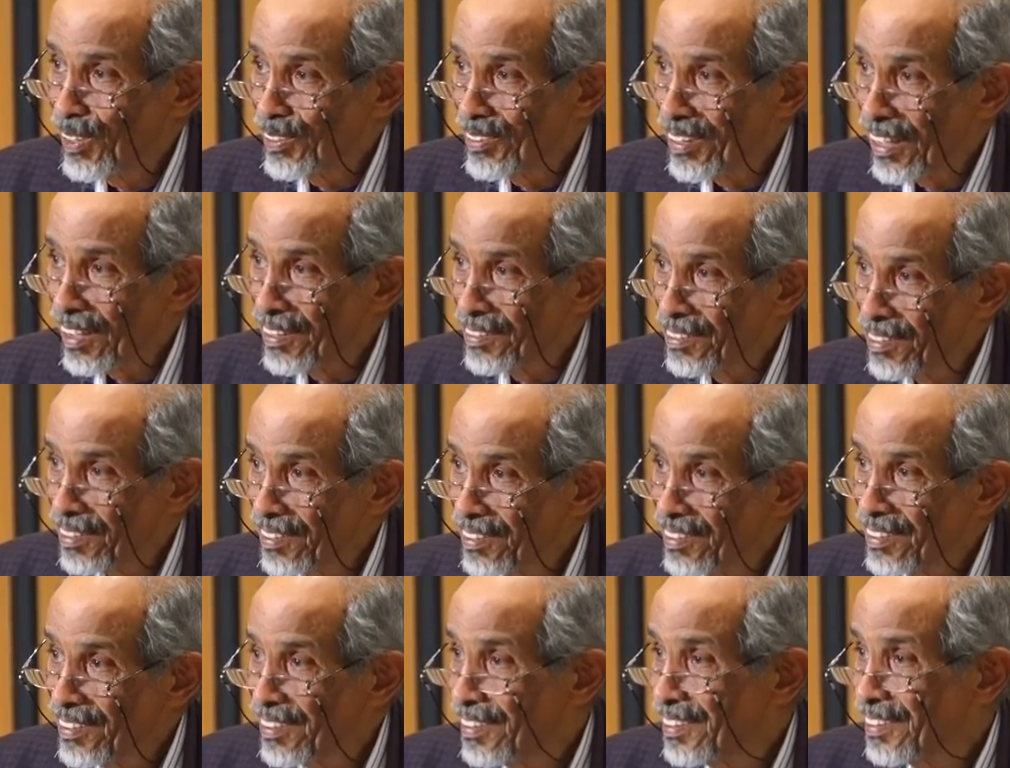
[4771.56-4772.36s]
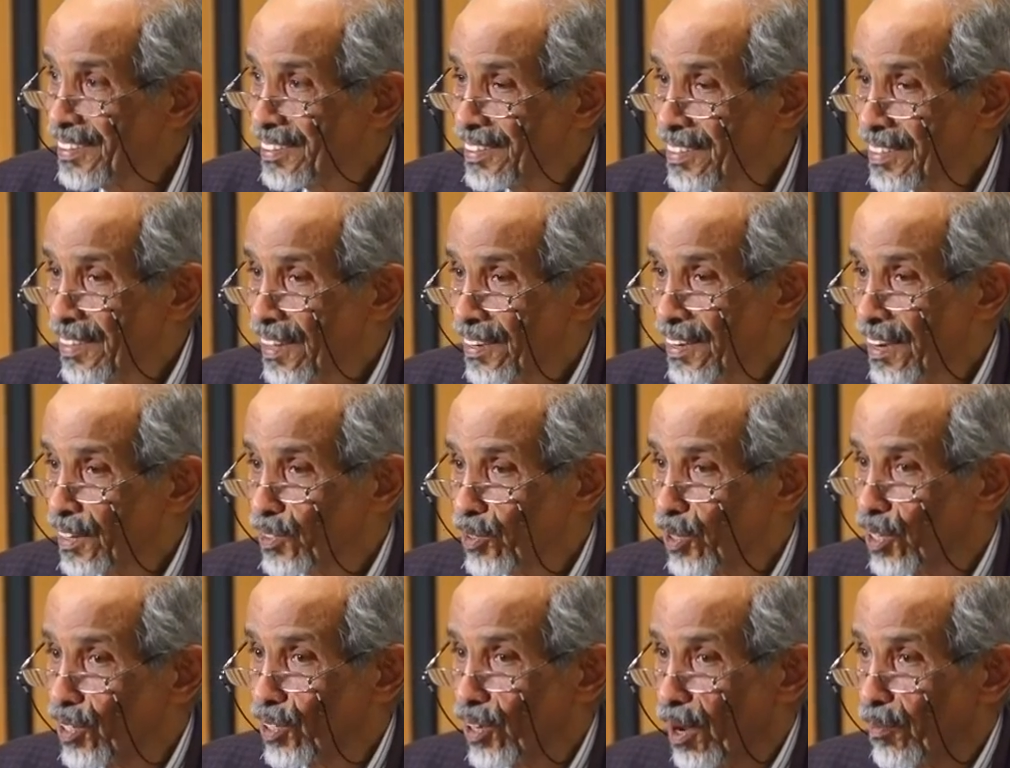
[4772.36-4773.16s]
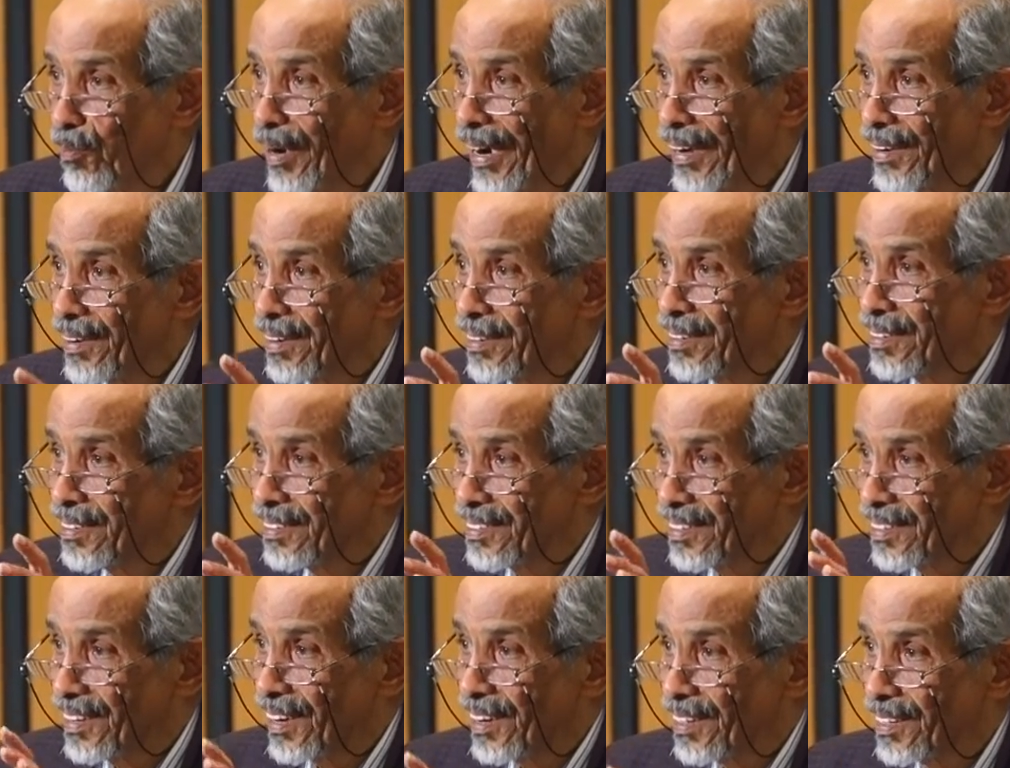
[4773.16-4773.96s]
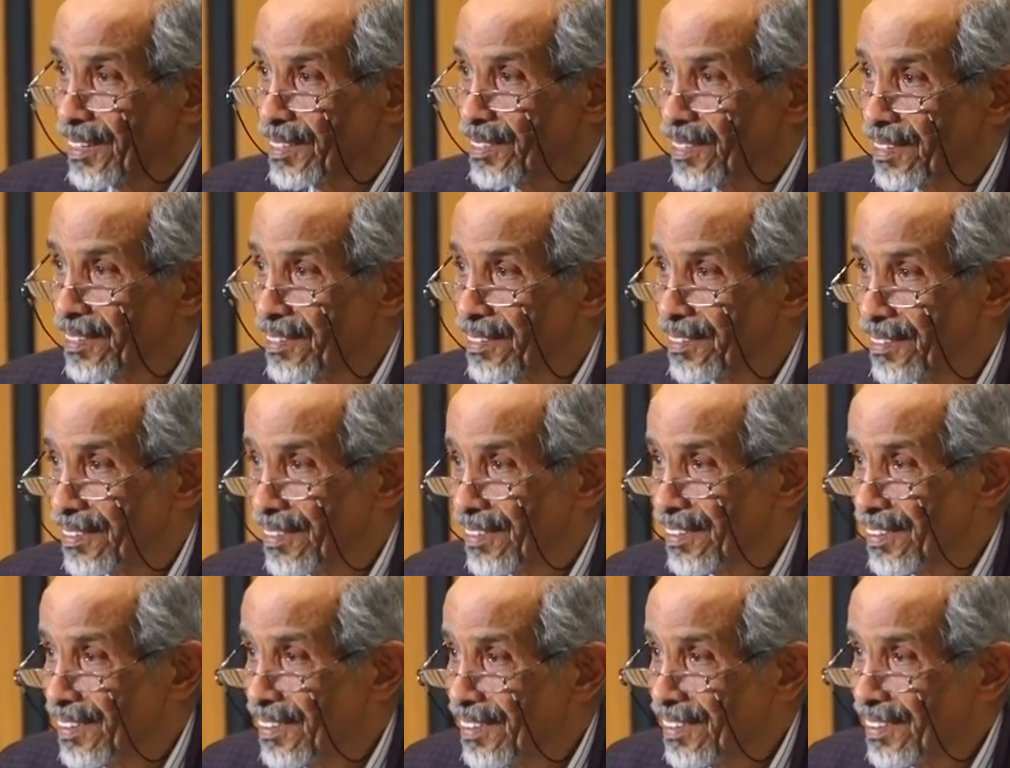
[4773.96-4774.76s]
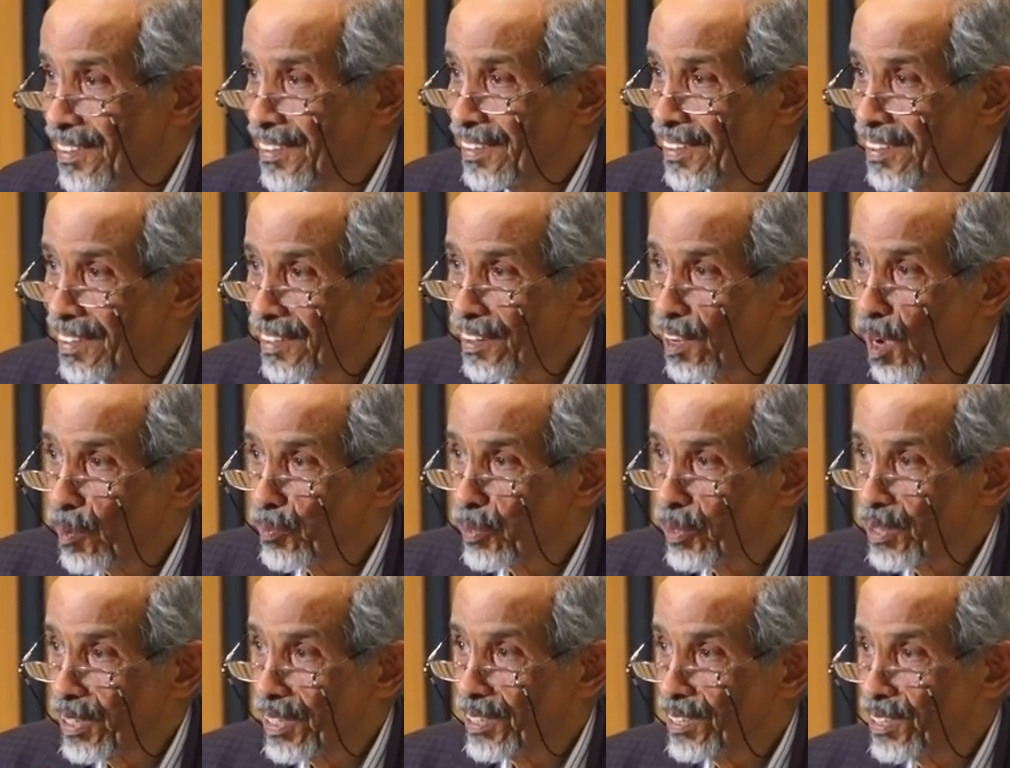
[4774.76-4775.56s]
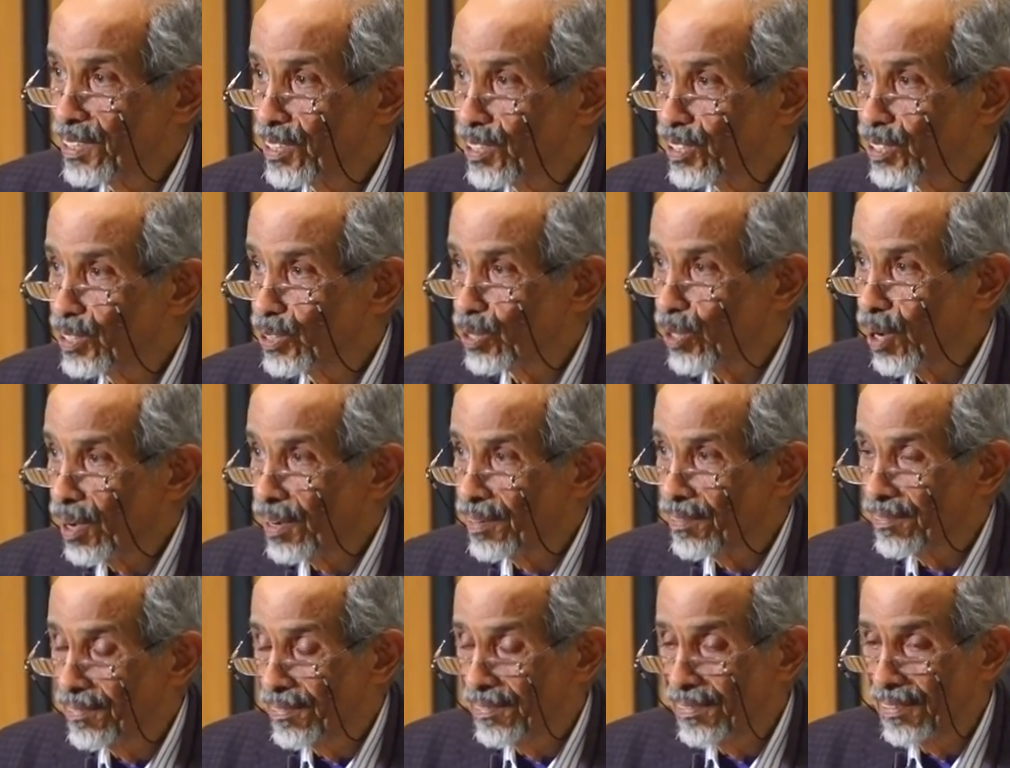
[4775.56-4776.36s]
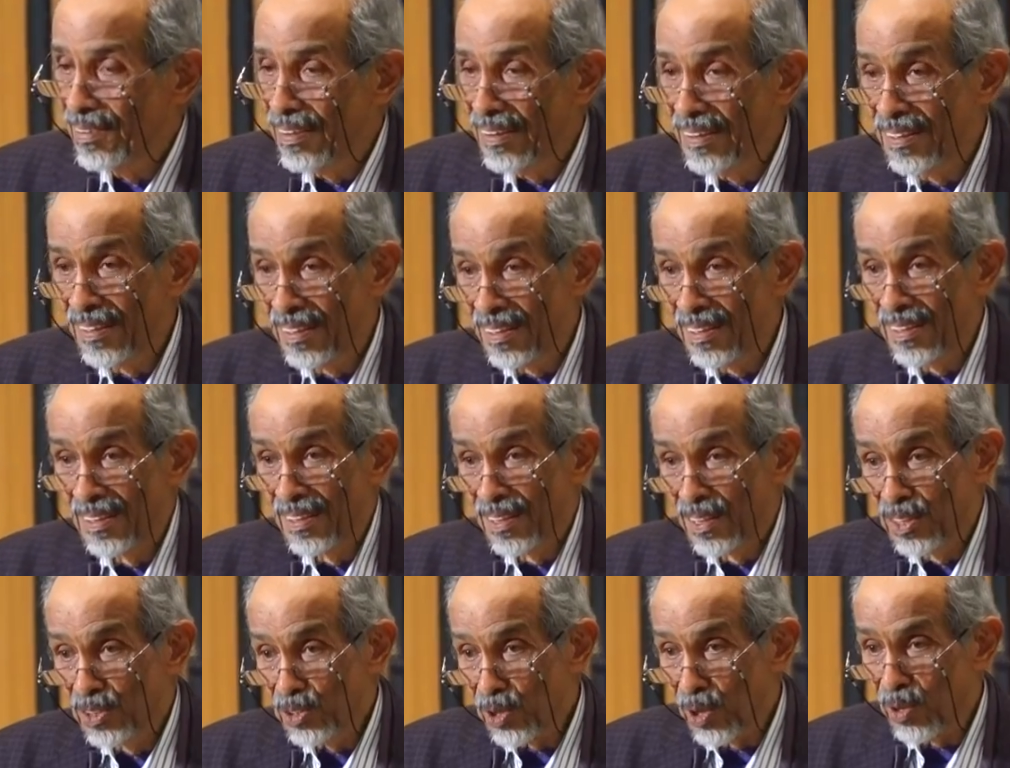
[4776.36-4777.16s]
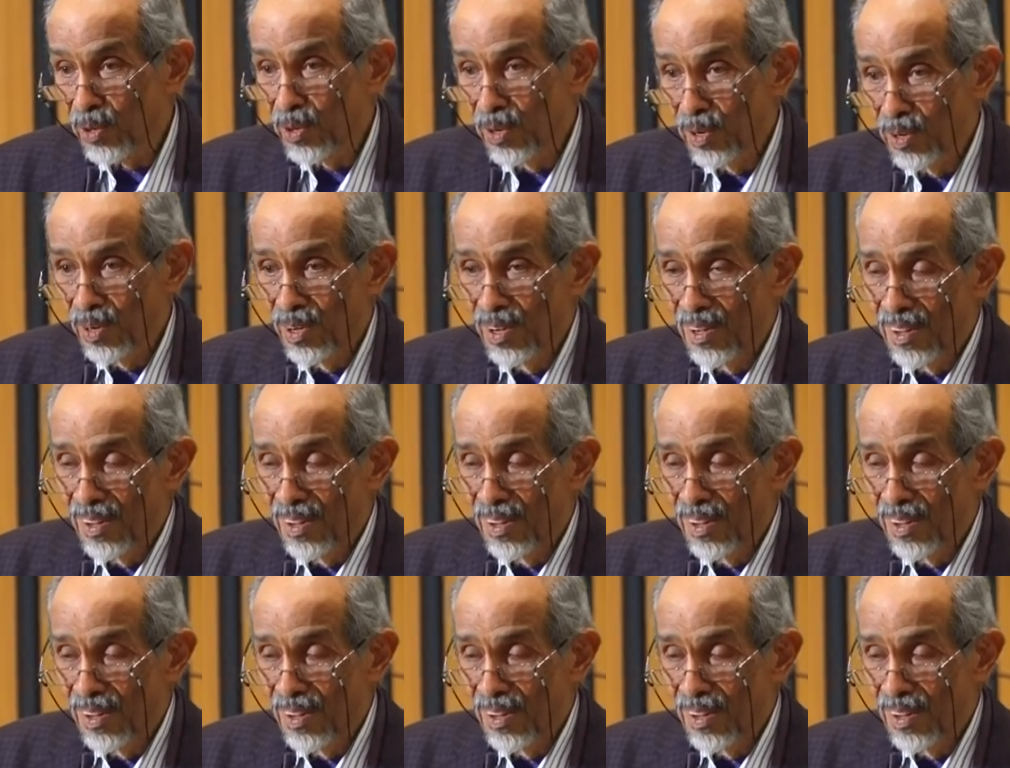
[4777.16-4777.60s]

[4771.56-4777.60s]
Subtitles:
that they're not going to abandon that other thing, computations and so on. So,